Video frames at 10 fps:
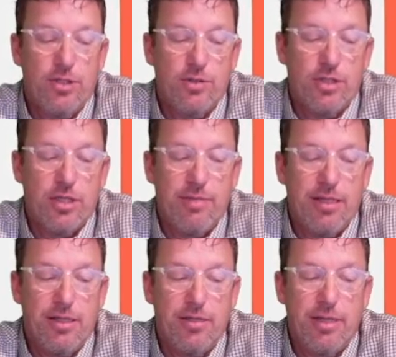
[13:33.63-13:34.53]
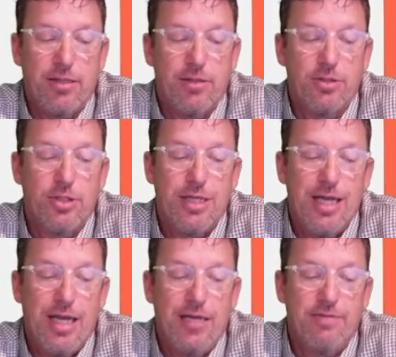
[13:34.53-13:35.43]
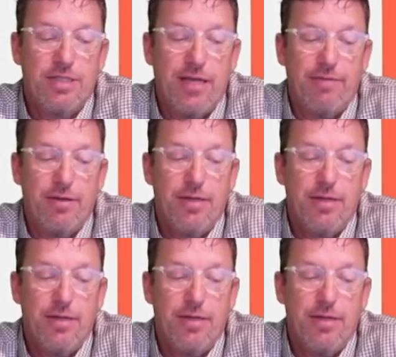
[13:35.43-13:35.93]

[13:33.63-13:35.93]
so it's going to be a little bit closer to -7.